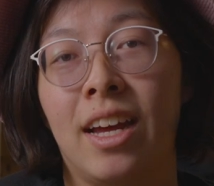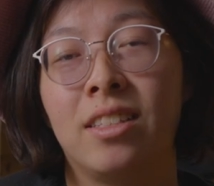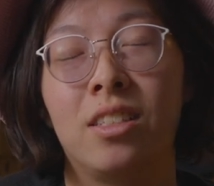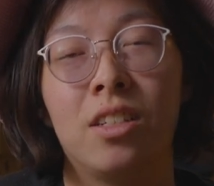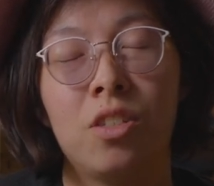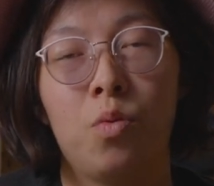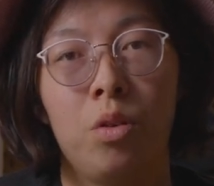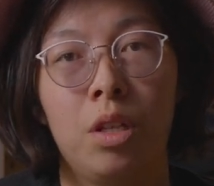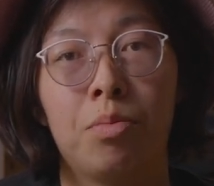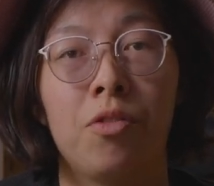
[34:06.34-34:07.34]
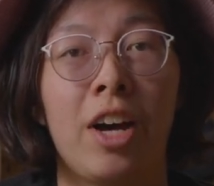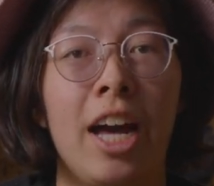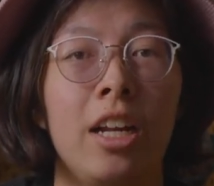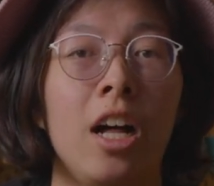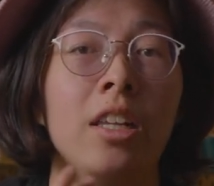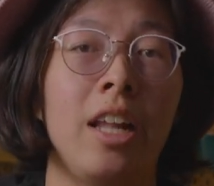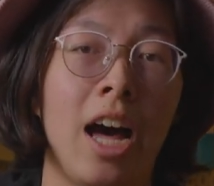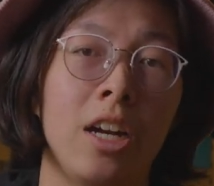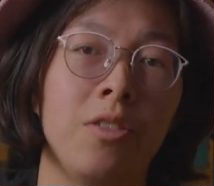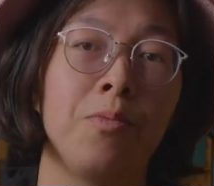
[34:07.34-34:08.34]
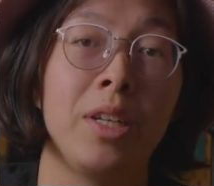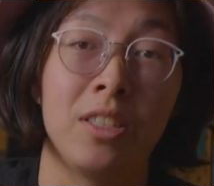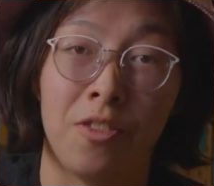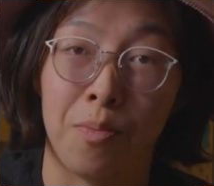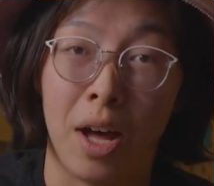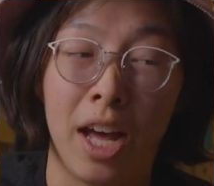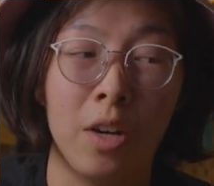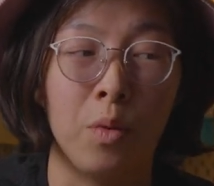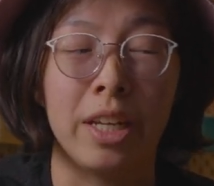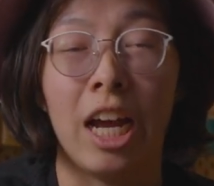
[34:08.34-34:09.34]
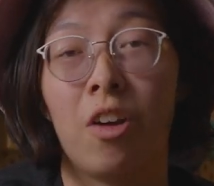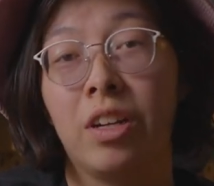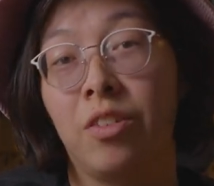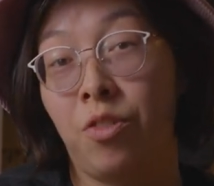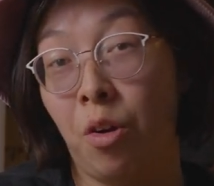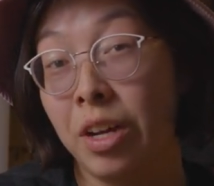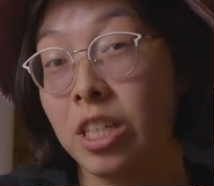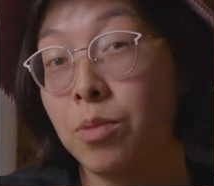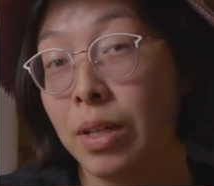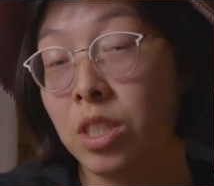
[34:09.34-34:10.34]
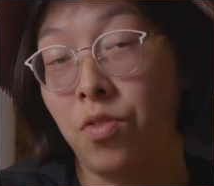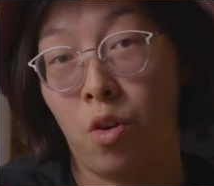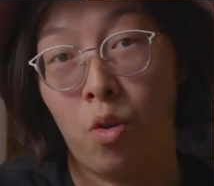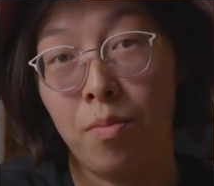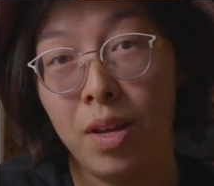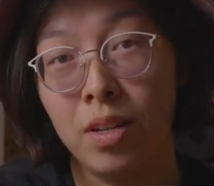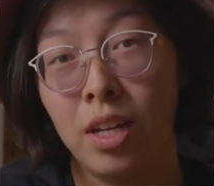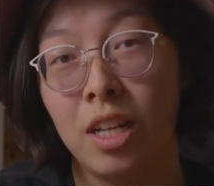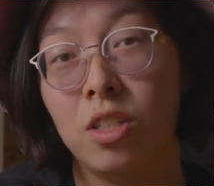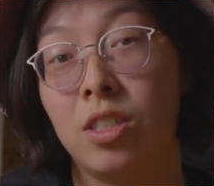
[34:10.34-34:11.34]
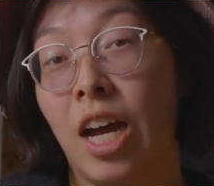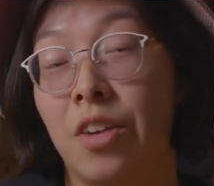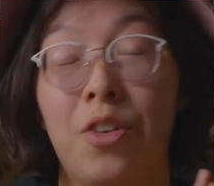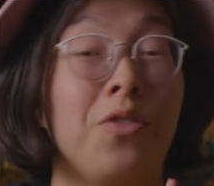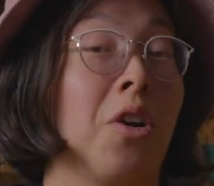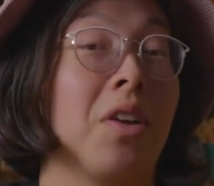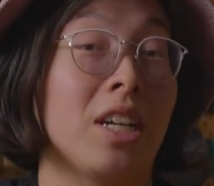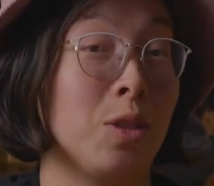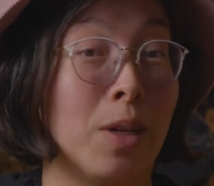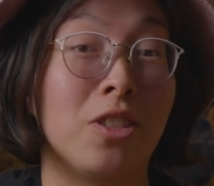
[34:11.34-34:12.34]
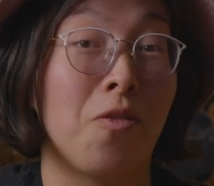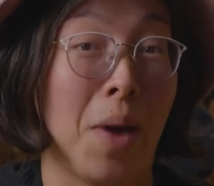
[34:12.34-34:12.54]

as it doesn't really provide a lot of peace of mind when carrying a very expensive equipment inside of a very expensive